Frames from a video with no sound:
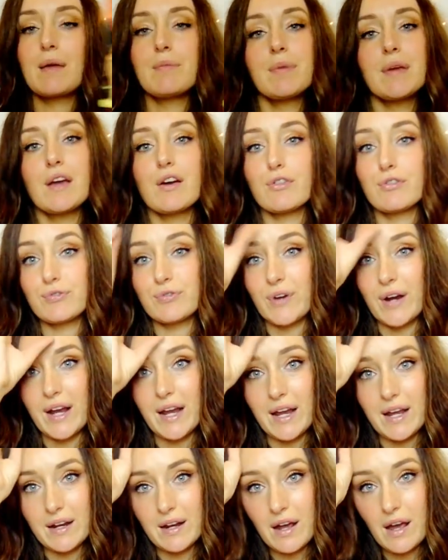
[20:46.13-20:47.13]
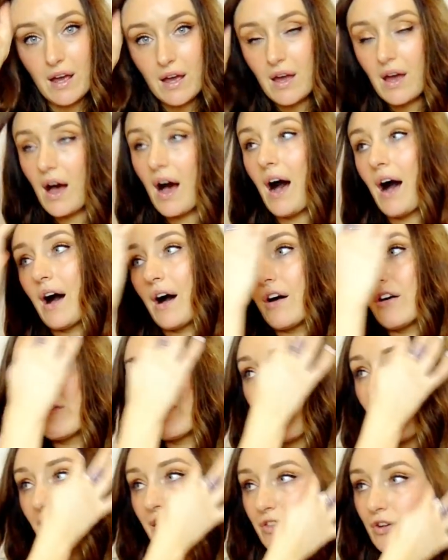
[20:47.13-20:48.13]
be afraid of
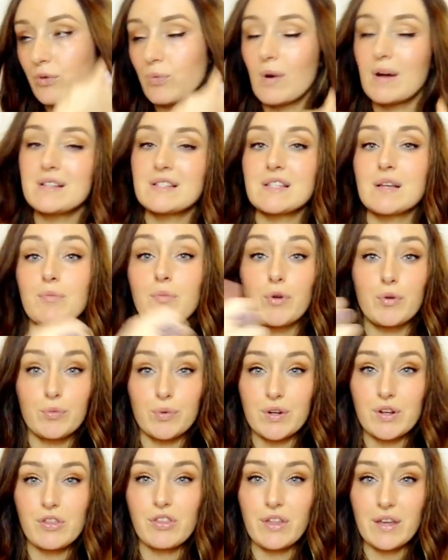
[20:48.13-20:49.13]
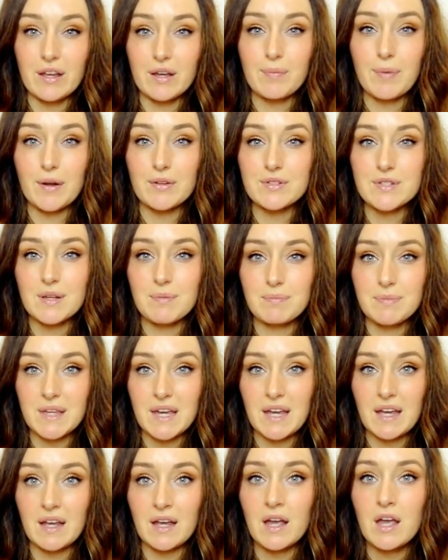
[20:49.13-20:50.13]
either what someone would think about
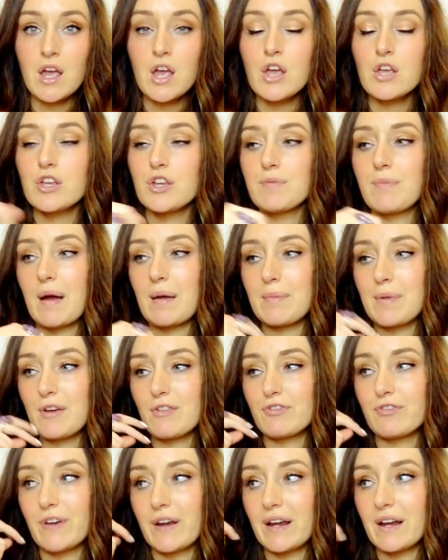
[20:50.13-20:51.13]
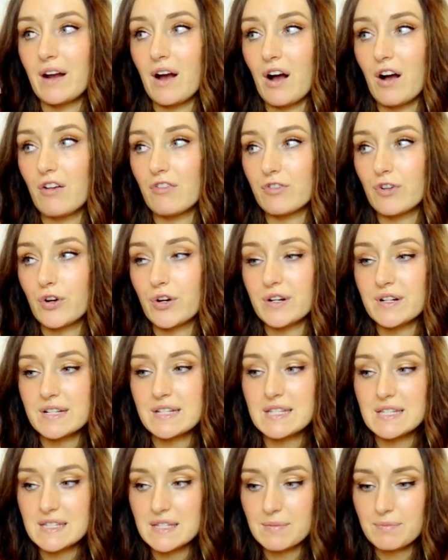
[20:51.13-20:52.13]
something. You might be afraid of
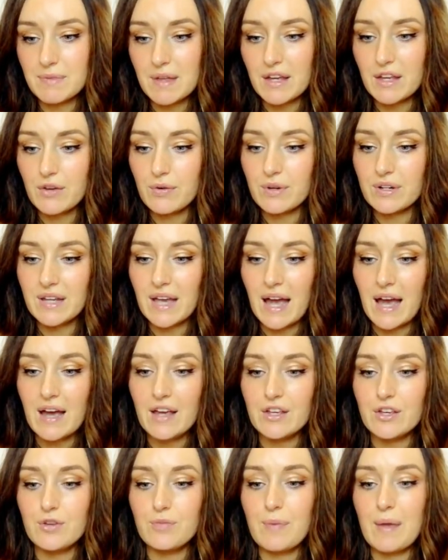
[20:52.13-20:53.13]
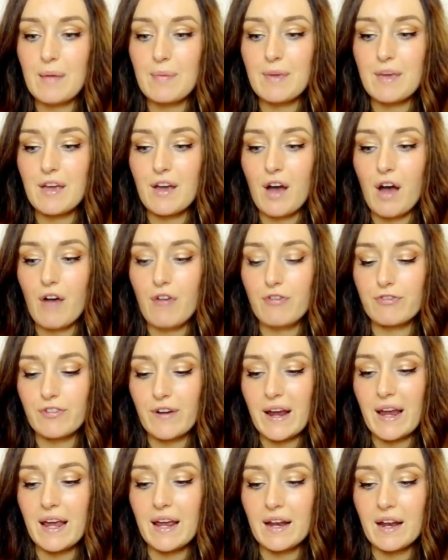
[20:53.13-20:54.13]
criticism that you would get. You may be
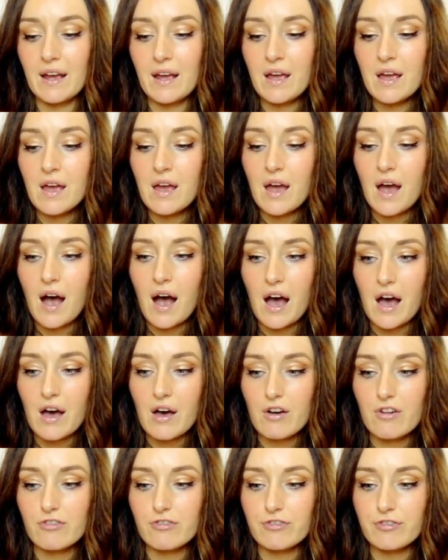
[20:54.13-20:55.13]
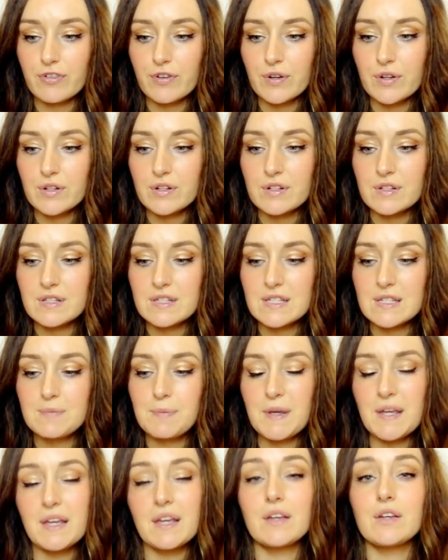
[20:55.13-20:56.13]
afraid of
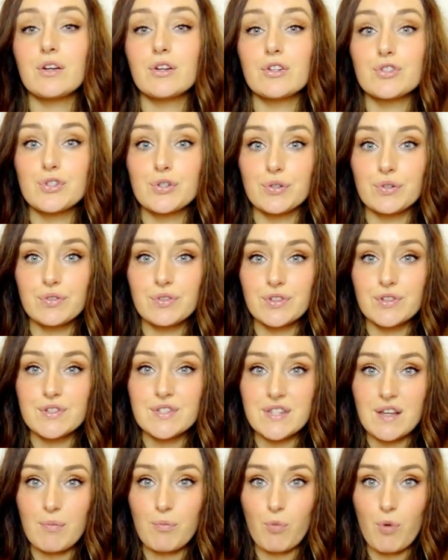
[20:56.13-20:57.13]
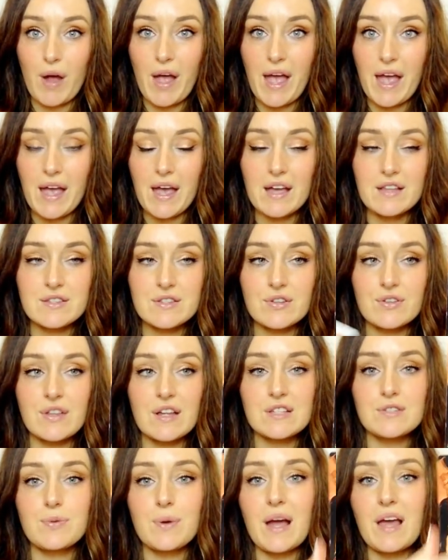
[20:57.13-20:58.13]
speaking your truth in some way. And so
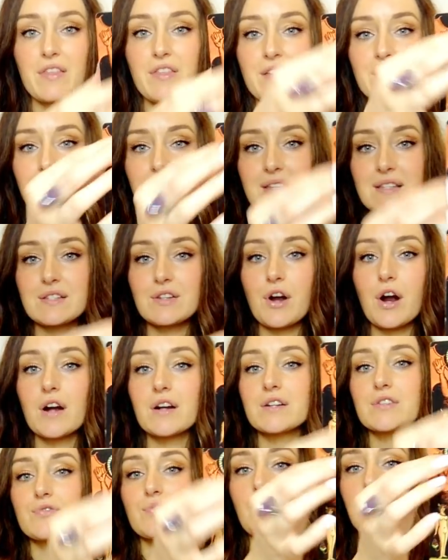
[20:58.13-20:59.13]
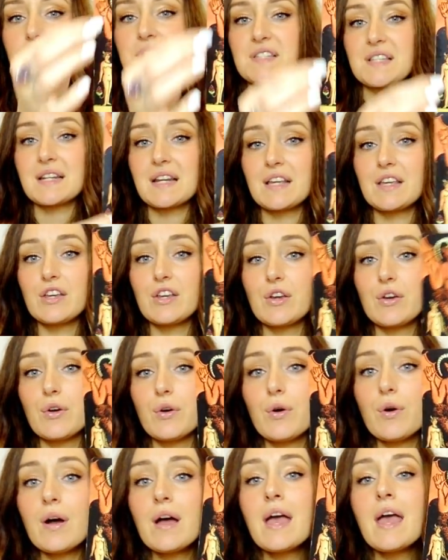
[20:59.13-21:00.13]
that's why I think this card is representing
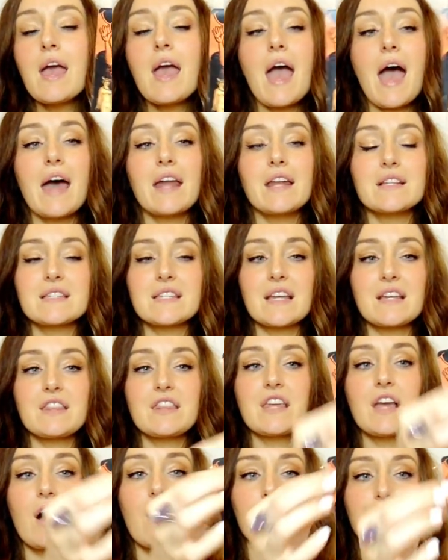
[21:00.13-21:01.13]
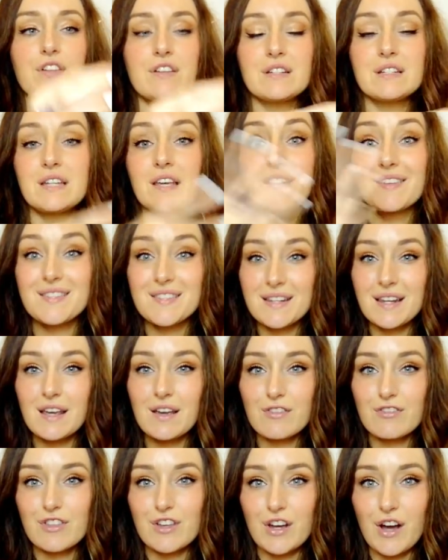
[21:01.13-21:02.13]
you. And it's like the authenticity
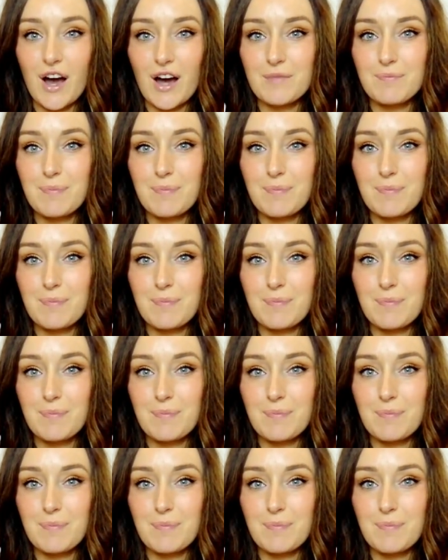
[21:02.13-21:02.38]
of the God